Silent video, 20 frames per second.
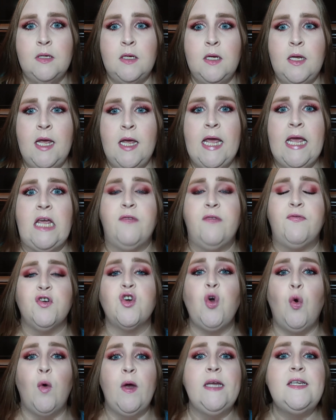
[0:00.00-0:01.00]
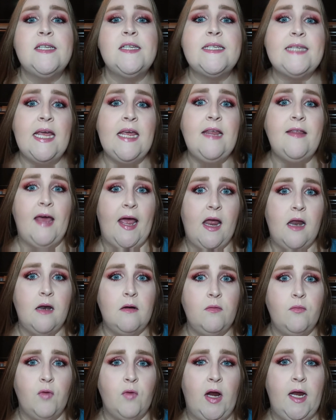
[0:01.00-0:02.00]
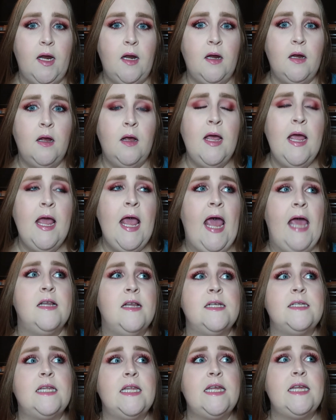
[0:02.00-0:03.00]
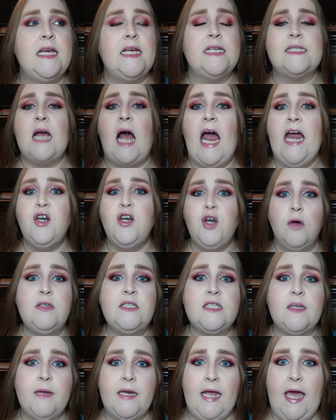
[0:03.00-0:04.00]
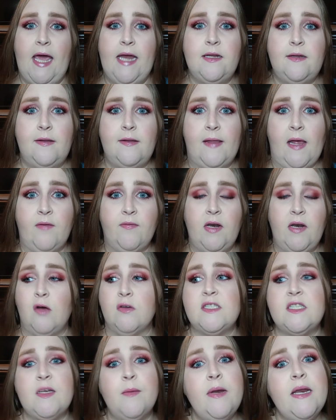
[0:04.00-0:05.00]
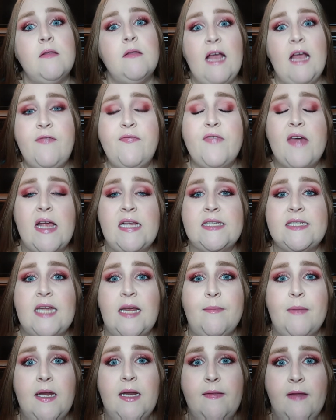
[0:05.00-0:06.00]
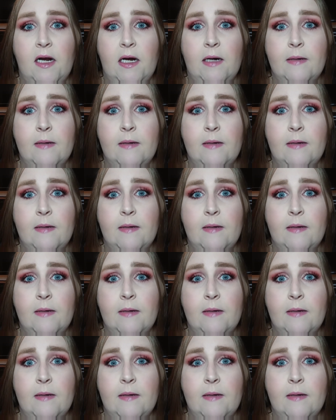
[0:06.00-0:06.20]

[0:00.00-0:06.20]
If you're going to say that, right? And the thing is, I know somebody edited that video. Somebody left that statement in there.